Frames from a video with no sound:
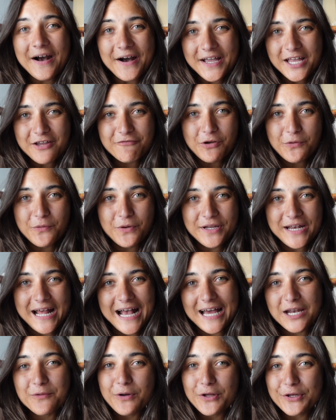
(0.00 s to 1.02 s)
Hi everyone
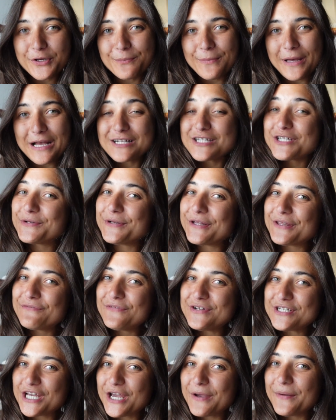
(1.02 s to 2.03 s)
and welcome back to another
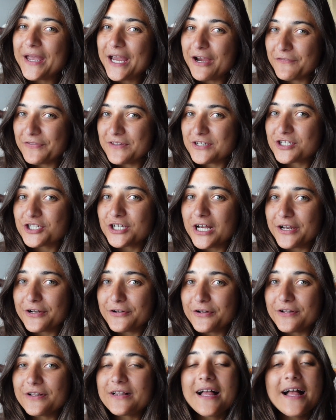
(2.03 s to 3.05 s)
video here on this
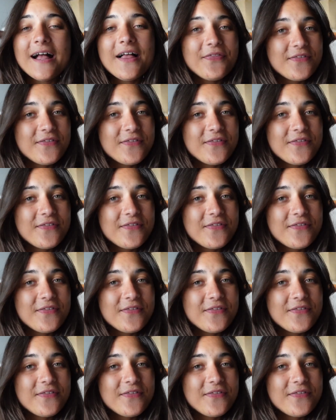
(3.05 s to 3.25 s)
channel.